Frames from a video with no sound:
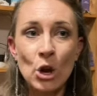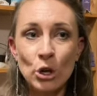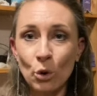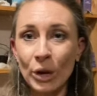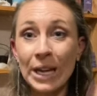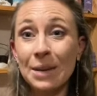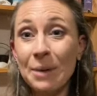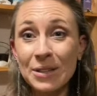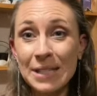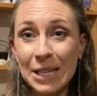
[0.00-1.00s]
your
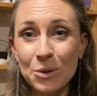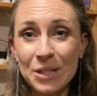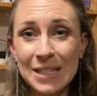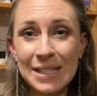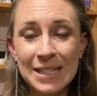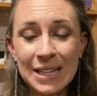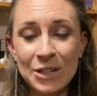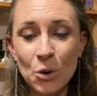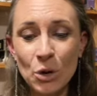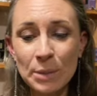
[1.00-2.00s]
email sequences that I
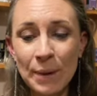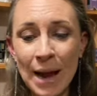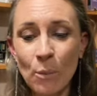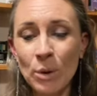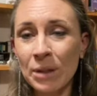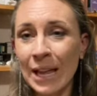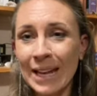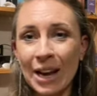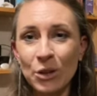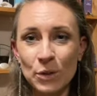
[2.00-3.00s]
talked about, we
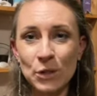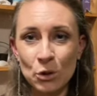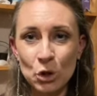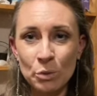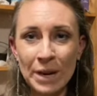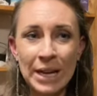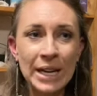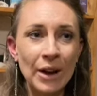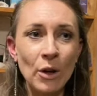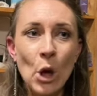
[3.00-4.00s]
plan out your social
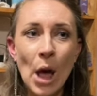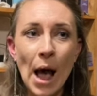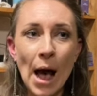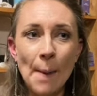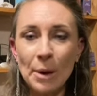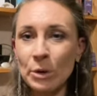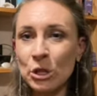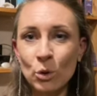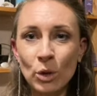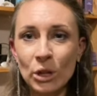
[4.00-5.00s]
media. media. And we
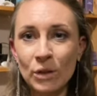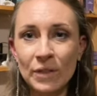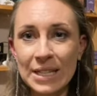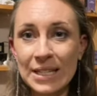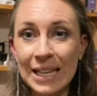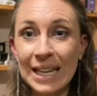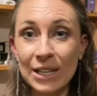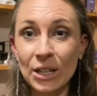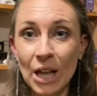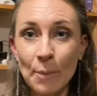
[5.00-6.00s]
do a lot of this like in
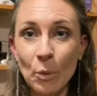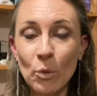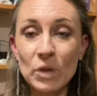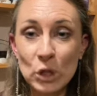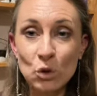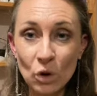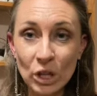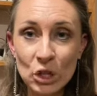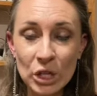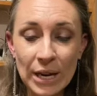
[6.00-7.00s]
alignment with
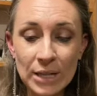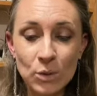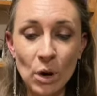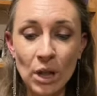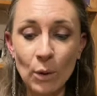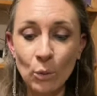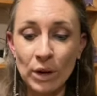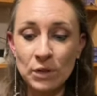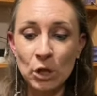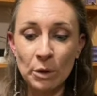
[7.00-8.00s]
astrology as well. I
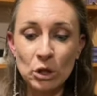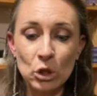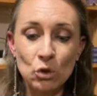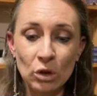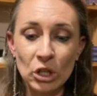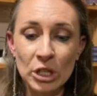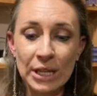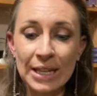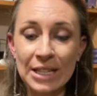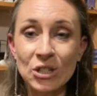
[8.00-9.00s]
weave so much astrology
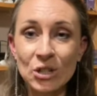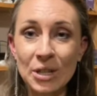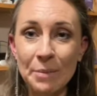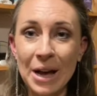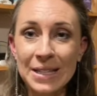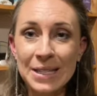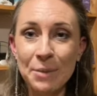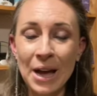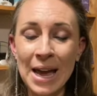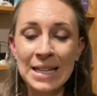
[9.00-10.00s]
into the
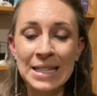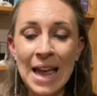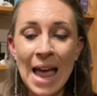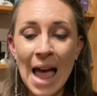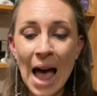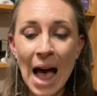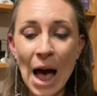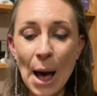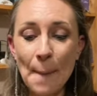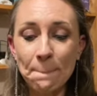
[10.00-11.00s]
mastermind.
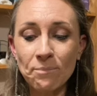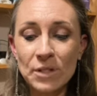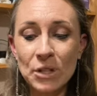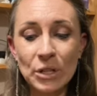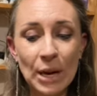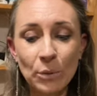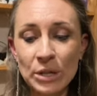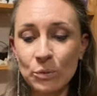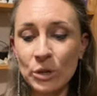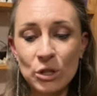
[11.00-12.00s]
So yeah,
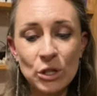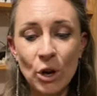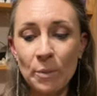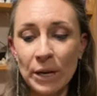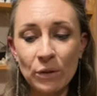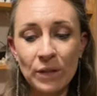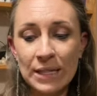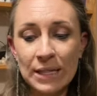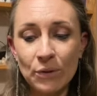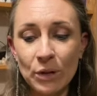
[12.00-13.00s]
we do so many of
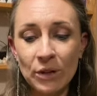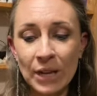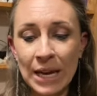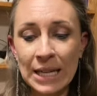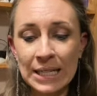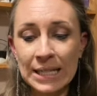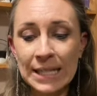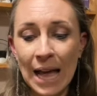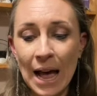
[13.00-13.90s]
these different things